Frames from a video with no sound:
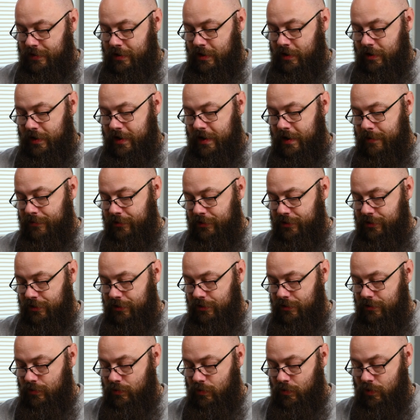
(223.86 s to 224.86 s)
our
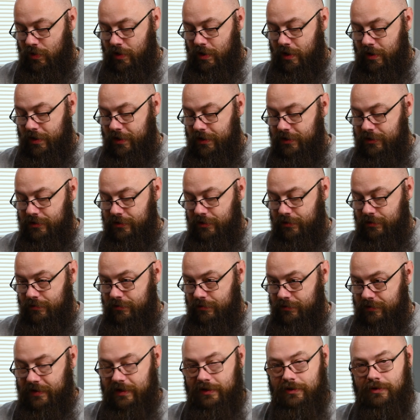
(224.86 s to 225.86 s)
aperture or our ISO,
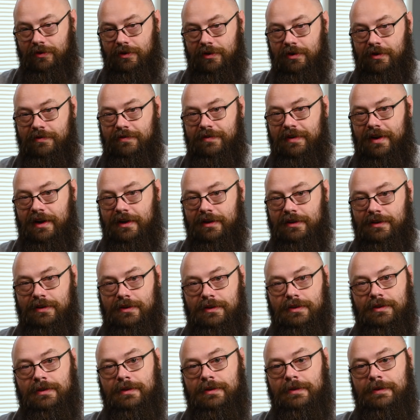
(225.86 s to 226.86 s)
that's going to affect
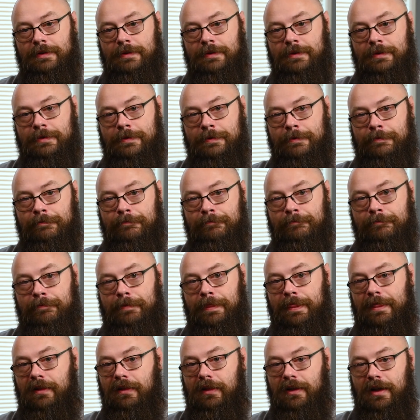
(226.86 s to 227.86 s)

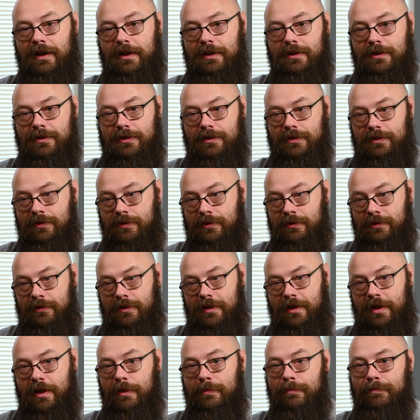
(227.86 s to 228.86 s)
the light
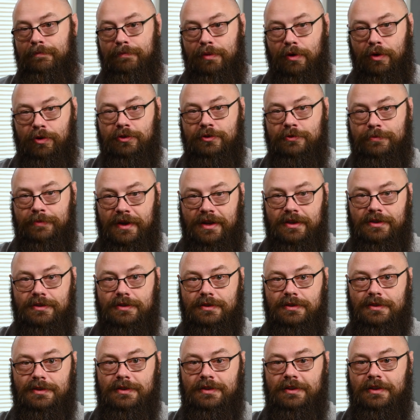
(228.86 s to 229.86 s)
in both
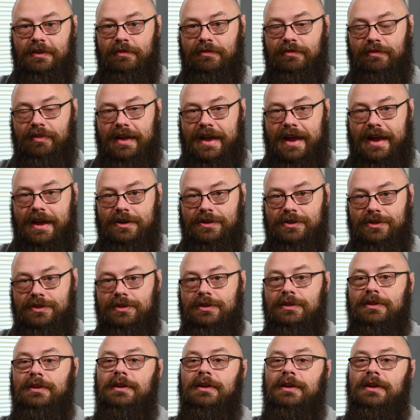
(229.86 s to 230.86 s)
spaces, the flash
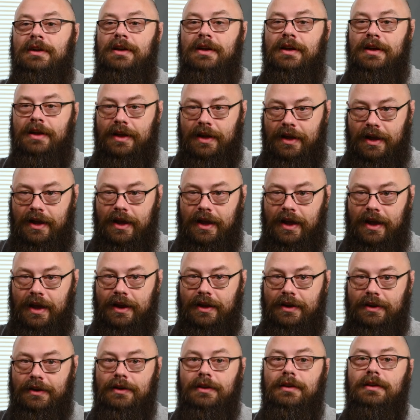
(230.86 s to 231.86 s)

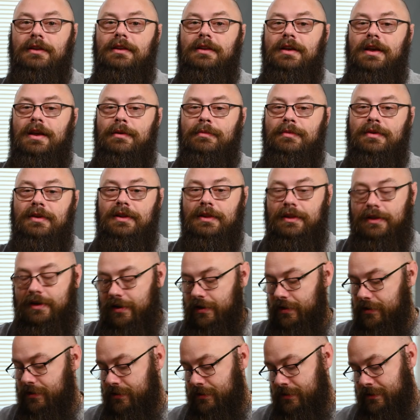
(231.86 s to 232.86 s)
and the ambient
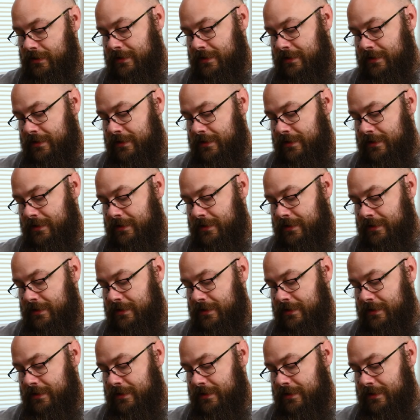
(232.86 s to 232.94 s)
light.